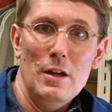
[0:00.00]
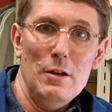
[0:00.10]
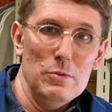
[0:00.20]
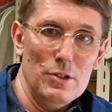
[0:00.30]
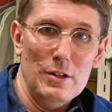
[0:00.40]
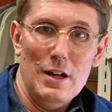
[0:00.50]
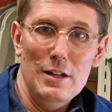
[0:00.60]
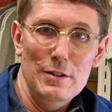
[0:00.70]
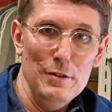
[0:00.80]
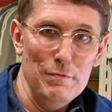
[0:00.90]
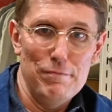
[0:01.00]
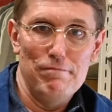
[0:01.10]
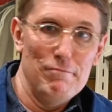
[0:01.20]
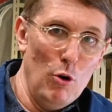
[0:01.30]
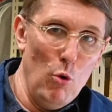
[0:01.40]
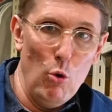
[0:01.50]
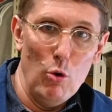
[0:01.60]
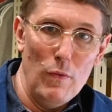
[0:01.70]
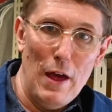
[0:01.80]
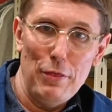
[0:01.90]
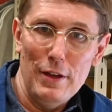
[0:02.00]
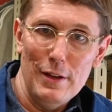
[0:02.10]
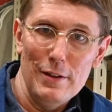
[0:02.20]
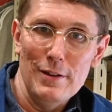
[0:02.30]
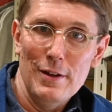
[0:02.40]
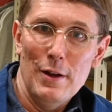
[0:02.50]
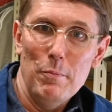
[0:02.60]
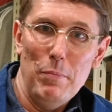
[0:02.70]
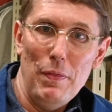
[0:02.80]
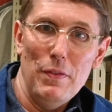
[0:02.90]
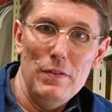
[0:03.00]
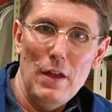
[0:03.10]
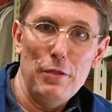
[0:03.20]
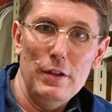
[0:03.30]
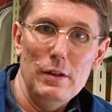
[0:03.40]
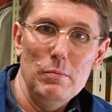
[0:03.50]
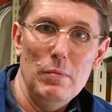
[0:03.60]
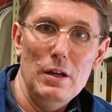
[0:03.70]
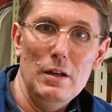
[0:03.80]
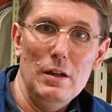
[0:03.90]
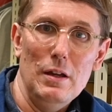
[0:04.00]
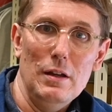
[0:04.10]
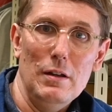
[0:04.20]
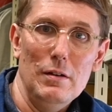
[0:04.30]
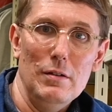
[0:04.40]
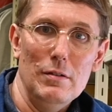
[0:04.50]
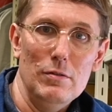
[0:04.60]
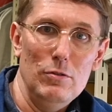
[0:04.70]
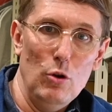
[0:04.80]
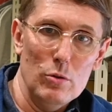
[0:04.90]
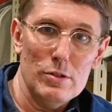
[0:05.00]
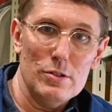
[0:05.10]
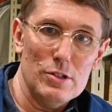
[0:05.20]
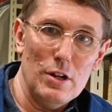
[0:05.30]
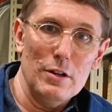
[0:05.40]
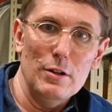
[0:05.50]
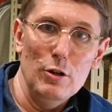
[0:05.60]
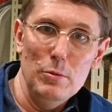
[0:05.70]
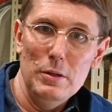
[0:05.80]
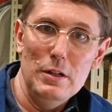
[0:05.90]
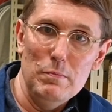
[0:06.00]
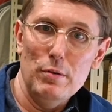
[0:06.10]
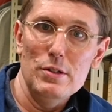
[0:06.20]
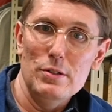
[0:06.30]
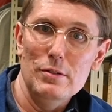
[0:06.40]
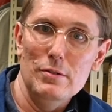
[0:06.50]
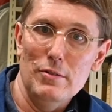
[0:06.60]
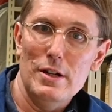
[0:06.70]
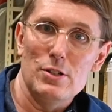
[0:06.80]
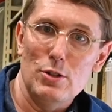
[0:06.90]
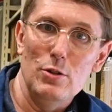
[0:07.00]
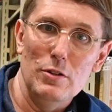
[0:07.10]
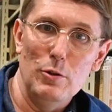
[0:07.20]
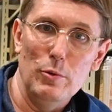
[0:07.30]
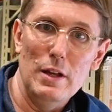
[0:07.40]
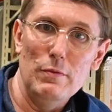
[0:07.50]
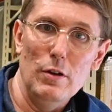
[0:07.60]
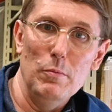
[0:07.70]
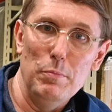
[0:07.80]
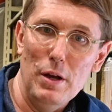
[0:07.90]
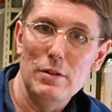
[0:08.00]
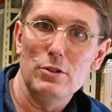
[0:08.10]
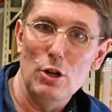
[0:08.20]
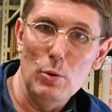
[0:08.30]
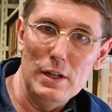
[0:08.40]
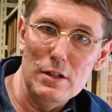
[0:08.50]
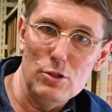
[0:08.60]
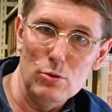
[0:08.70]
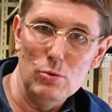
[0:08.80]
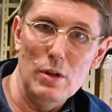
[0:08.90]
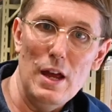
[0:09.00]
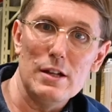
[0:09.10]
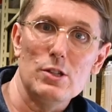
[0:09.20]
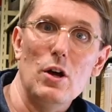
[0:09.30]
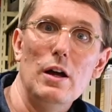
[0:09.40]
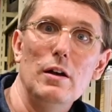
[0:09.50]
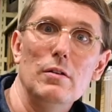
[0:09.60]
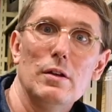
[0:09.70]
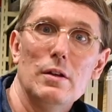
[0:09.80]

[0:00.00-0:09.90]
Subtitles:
it was a kind of all or nothing, but the nothing being not stuck at home and in prison or executed or whatever, but going into exile.